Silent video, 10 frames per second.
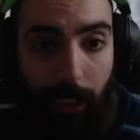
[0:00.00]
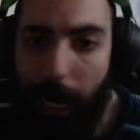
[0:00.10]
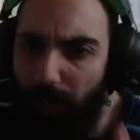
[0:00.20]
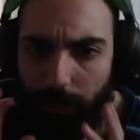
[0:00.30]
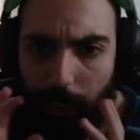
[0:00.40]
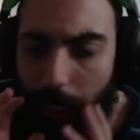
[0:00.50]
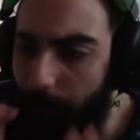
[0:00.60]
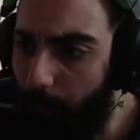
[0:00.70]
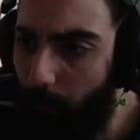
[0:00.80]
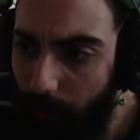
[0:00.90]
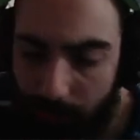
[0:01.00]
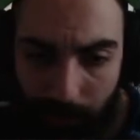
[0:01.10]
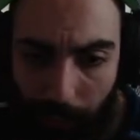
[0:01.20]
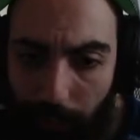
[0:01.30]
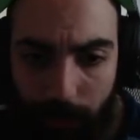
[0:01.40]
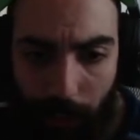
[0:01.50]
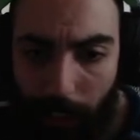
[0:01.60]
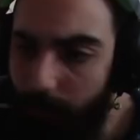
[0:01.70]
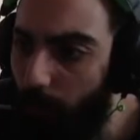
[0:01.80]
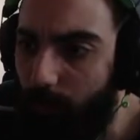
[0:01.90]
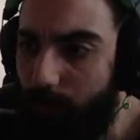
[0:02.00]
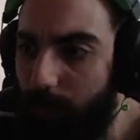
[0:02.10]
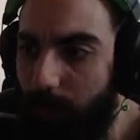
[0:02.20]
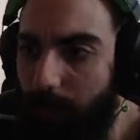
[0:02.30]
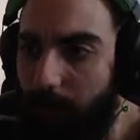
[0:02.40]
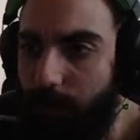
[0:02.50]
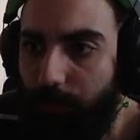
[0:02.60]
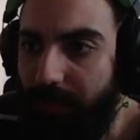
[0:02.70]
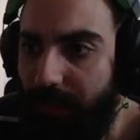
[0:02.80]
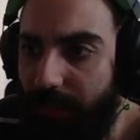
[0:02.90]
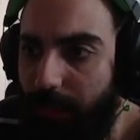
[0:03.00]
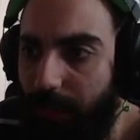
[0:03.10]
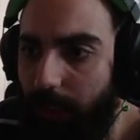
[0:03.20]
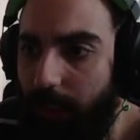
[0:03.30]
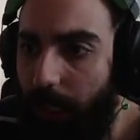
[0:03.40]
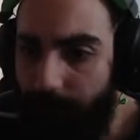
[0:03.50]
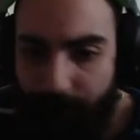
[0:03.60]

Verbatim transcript: Like I, I, bro, I, I know uh, Crazy Slick. I'm